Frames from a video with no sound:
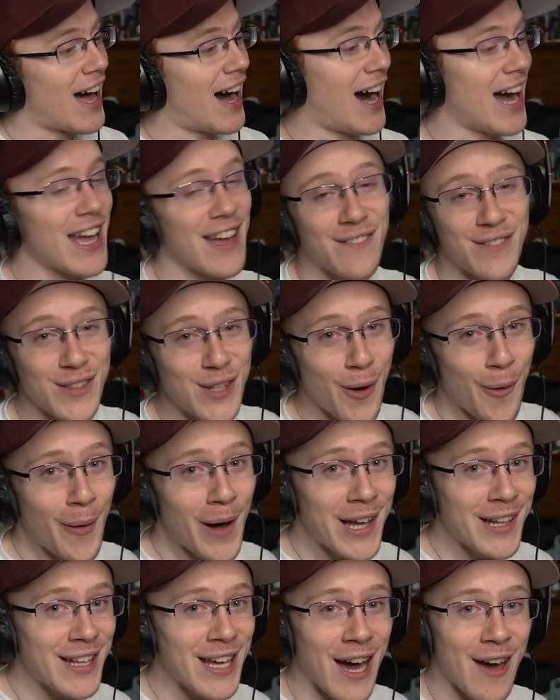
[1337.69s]
I have no
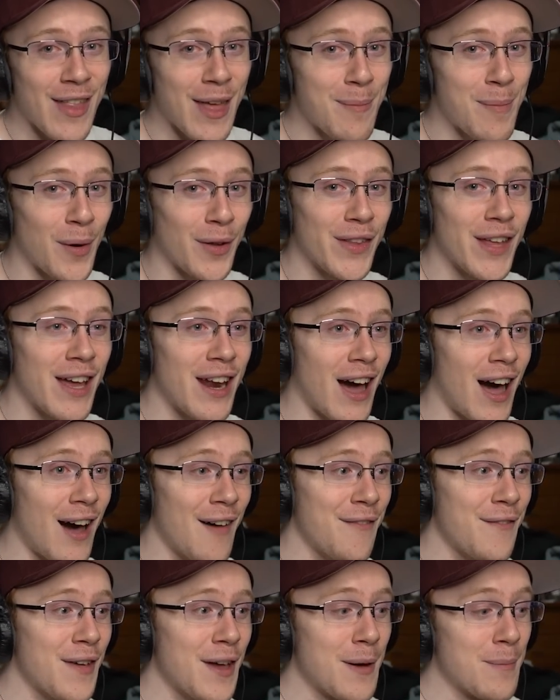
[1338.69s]
idea how they pulled that
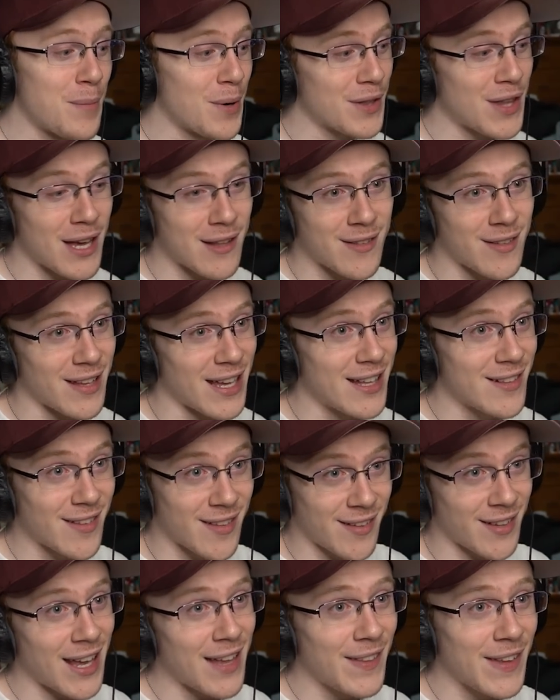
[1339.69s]
off, but that's
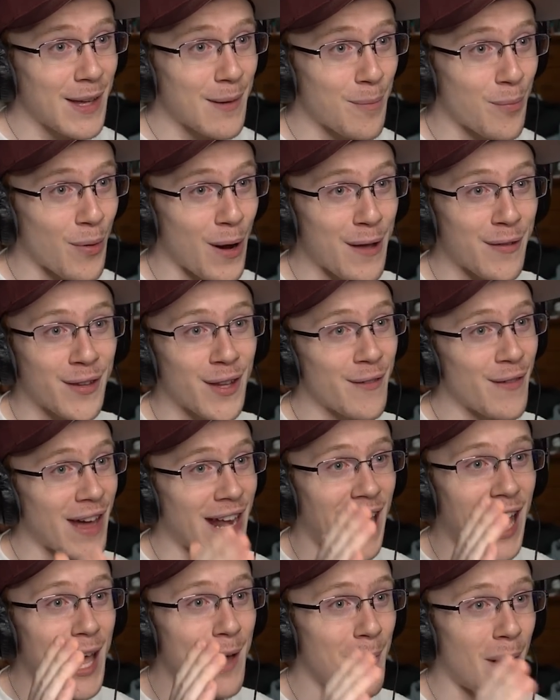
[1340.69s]
insanely impressive,
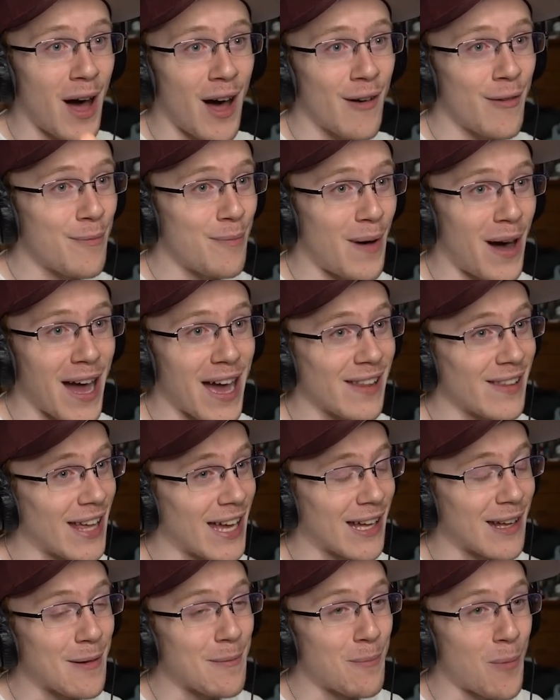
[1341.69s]
and I am off by,
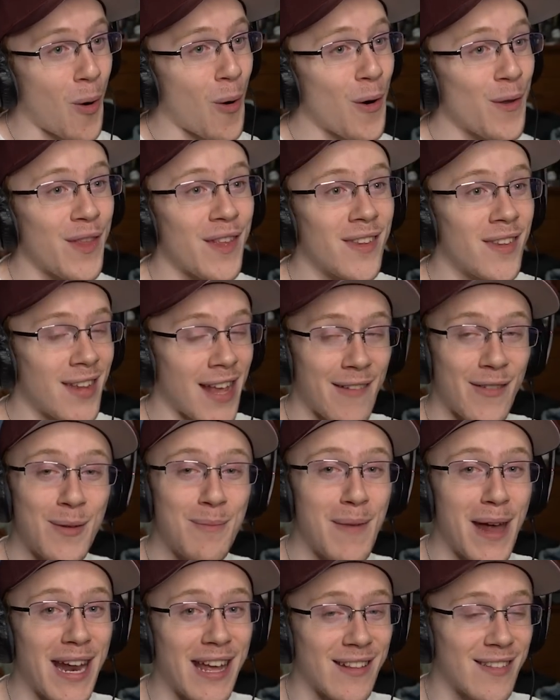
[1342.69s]
like, more than 7
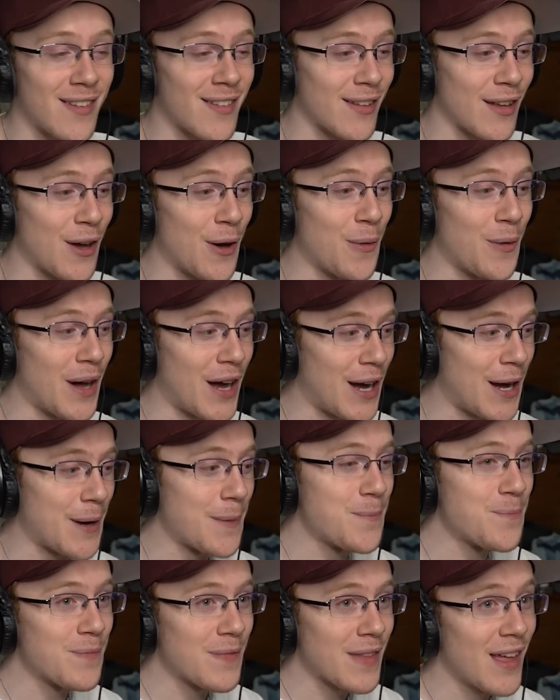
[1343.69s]
minutes. So,
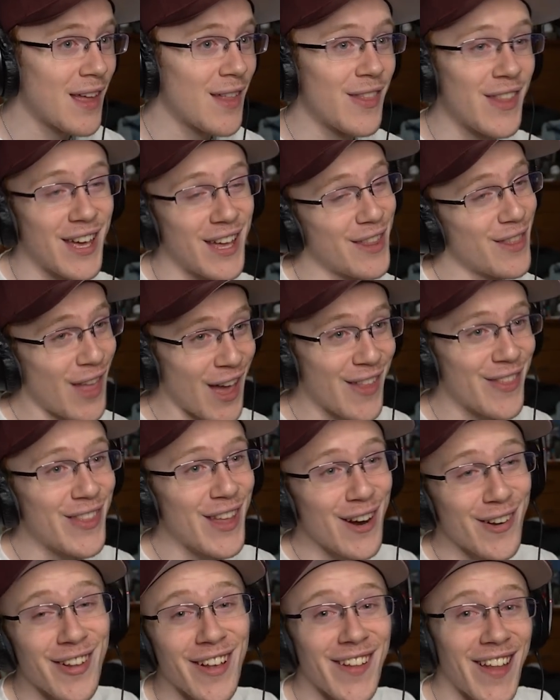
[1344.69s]

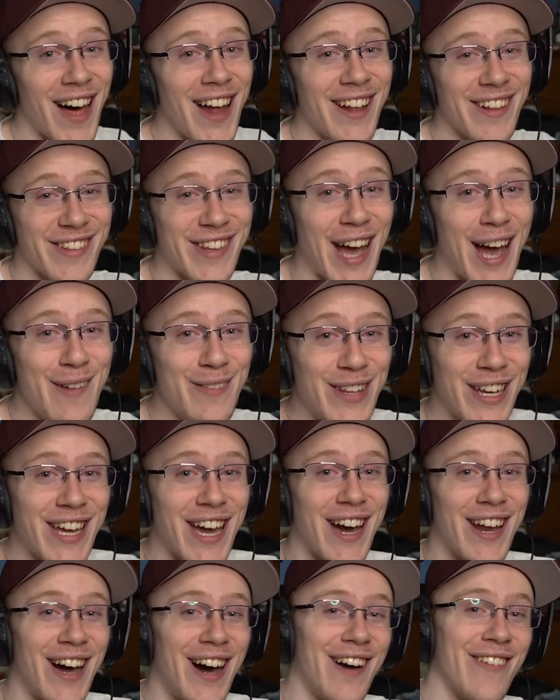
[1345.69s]
there's a lot of time to
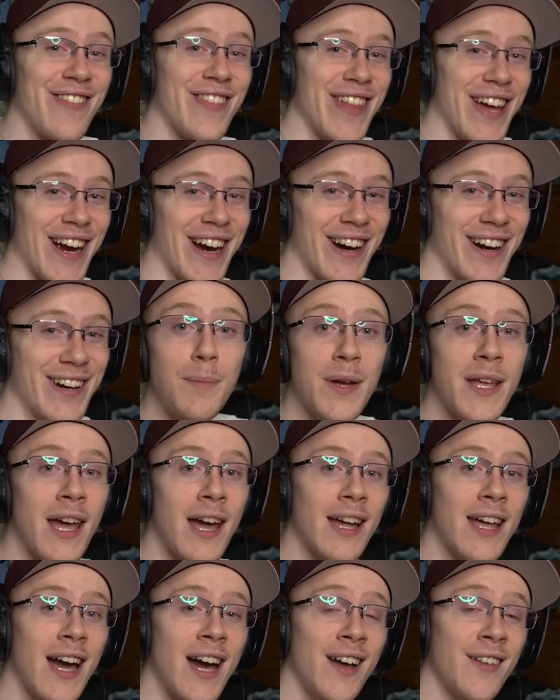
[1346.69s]
cut off there. But yeah,
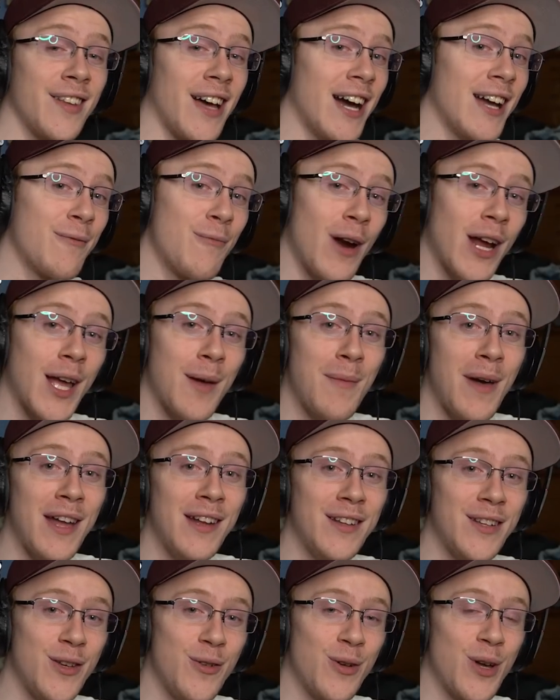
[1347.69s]
guys, I
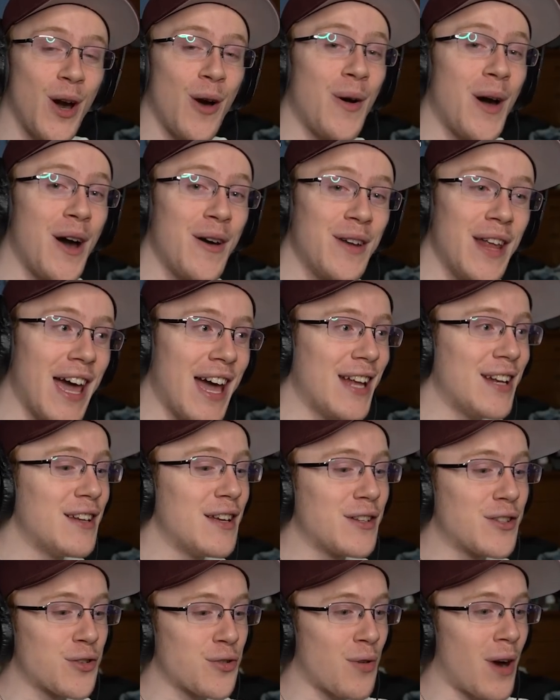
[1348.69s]
recommend you go out
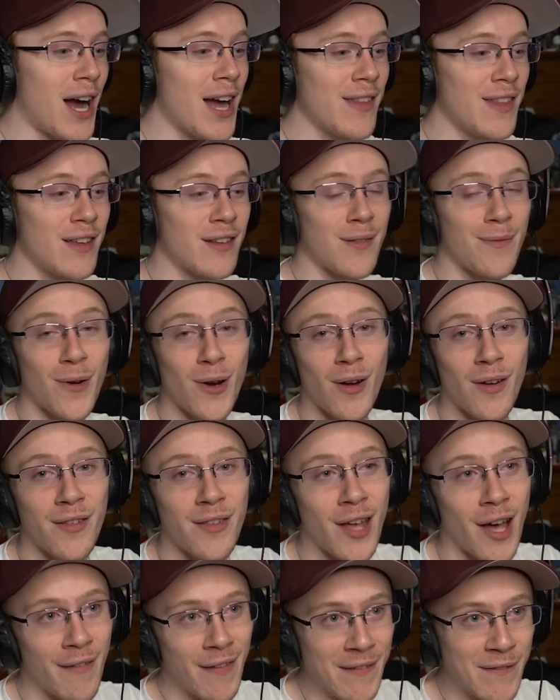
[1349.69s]
and try this for
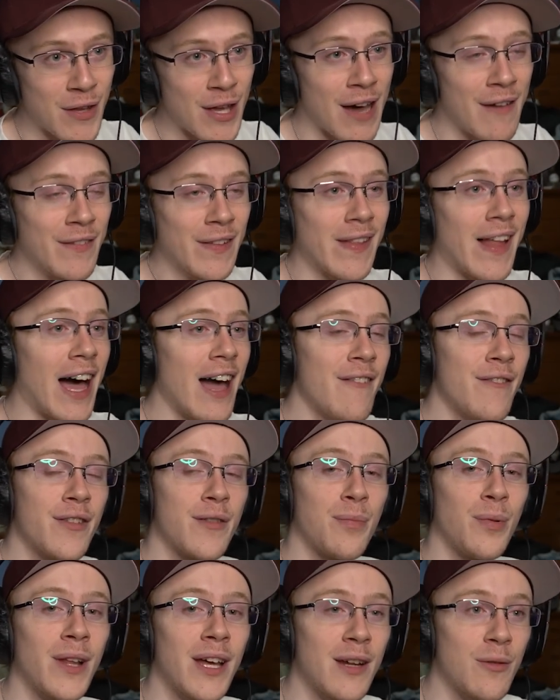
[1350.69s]
yourself if you have Live
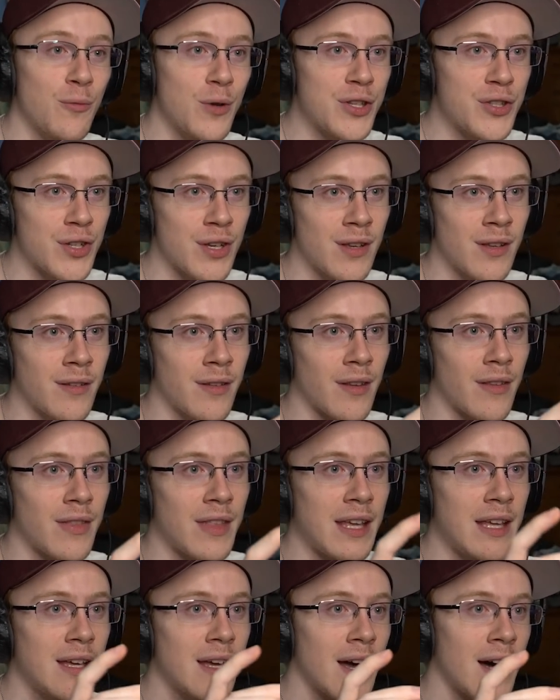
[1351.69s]
Split, which is
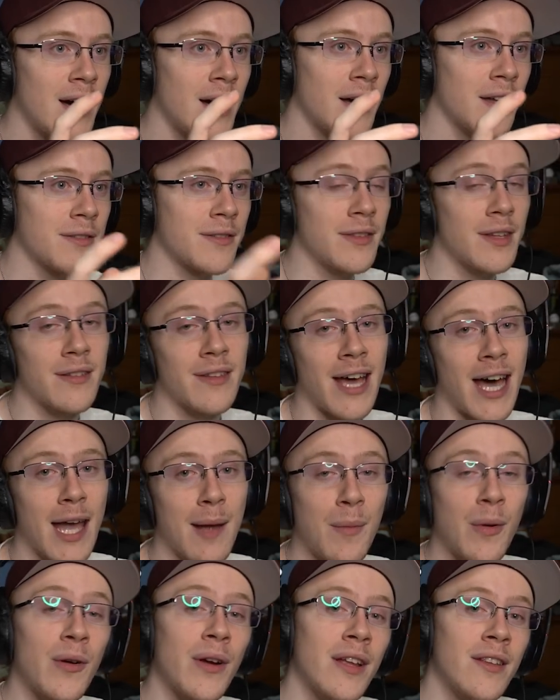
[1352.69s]
the
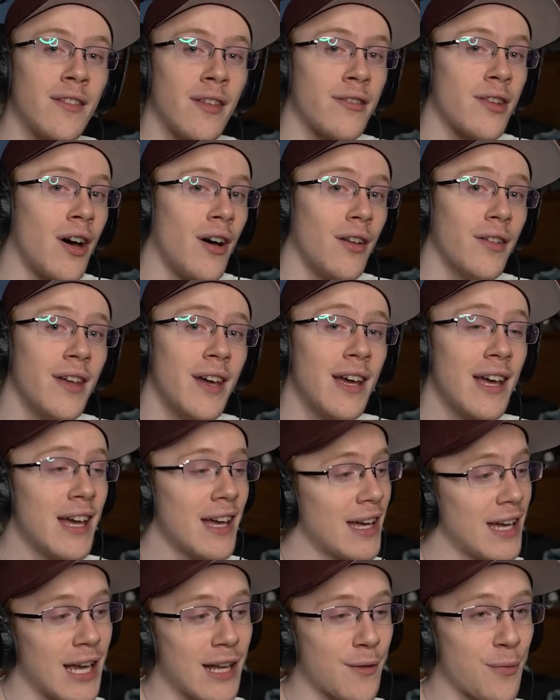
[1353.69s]
timer installed.
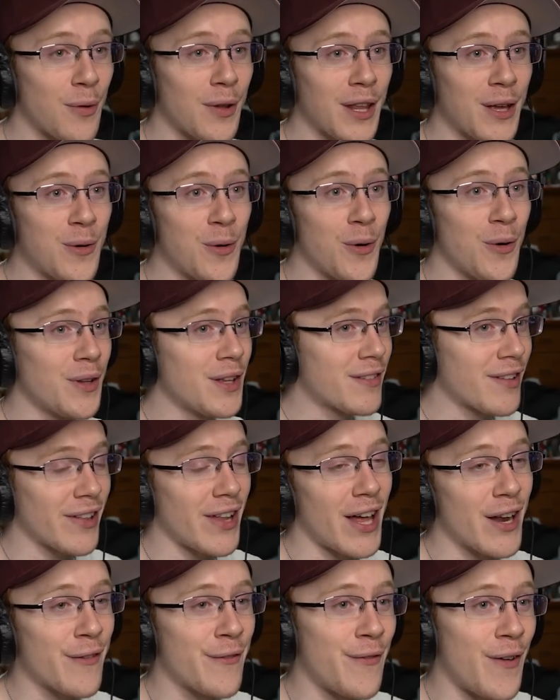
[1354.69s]
It's really cool. It's a
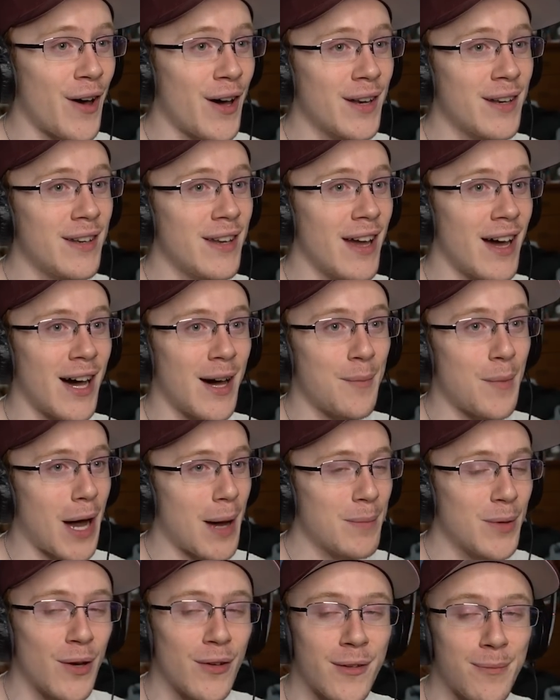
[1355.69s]
lot of fun.
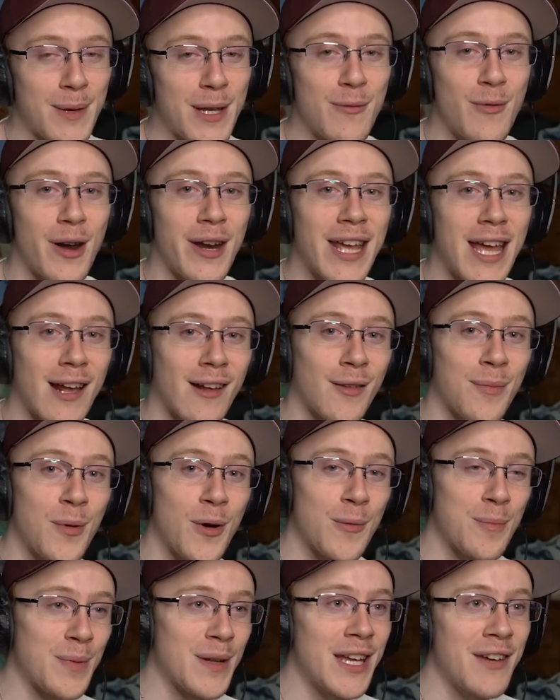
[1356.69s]
I'm no speedrunning
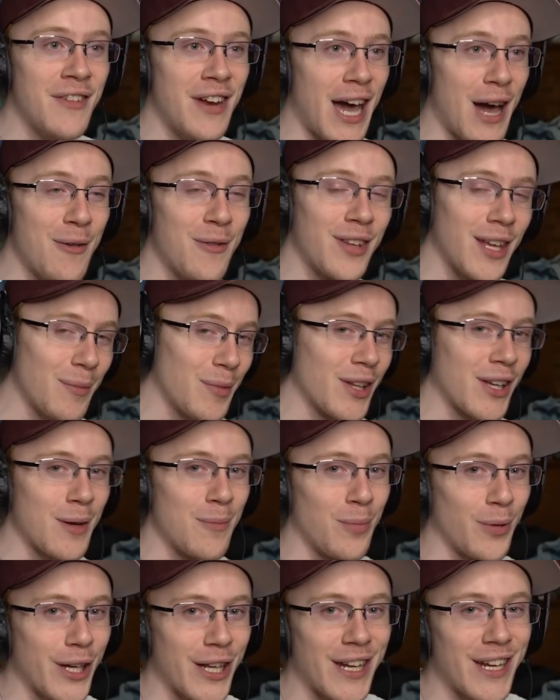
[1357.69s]
expert, but even I was able to
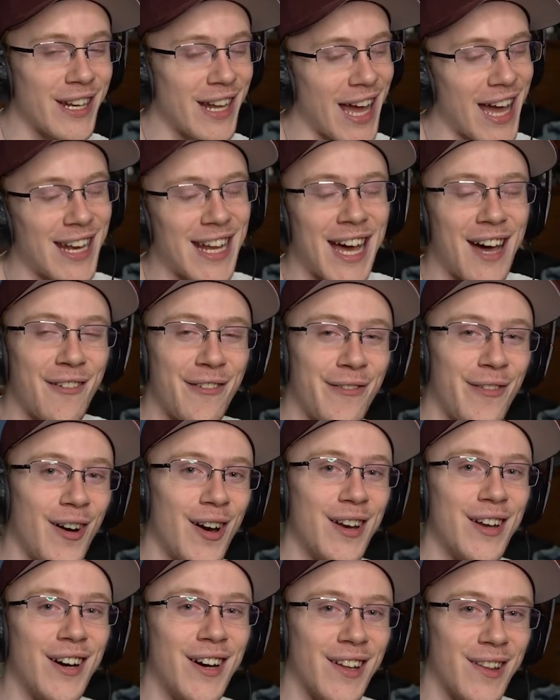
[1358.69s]
complete it and have
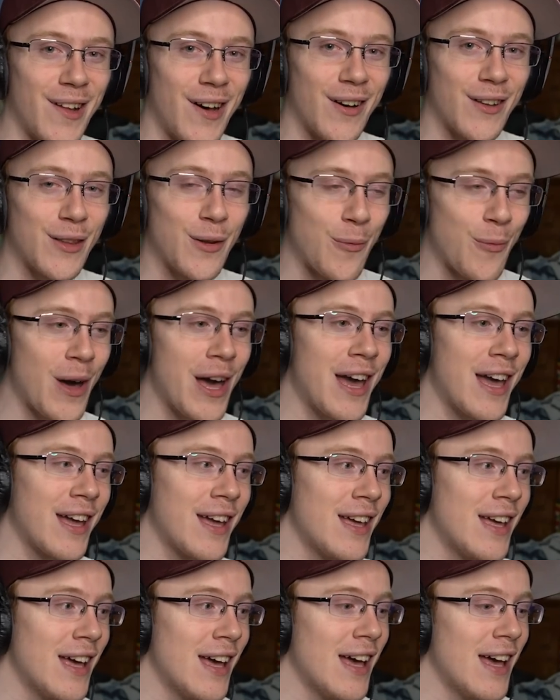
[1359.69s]
fun along the way.